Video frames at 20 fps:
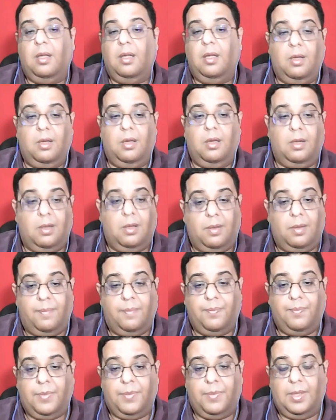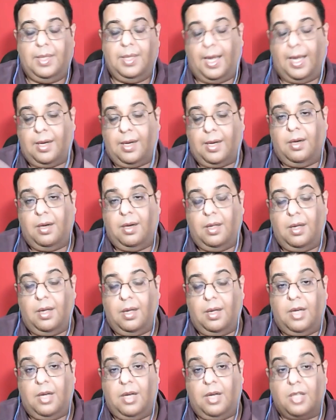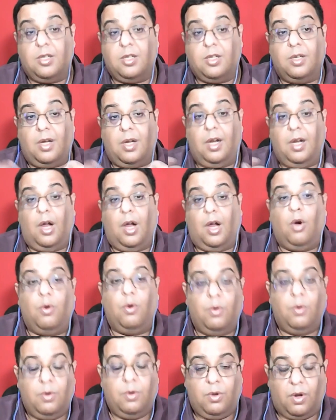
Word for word: uh, that doesn't allow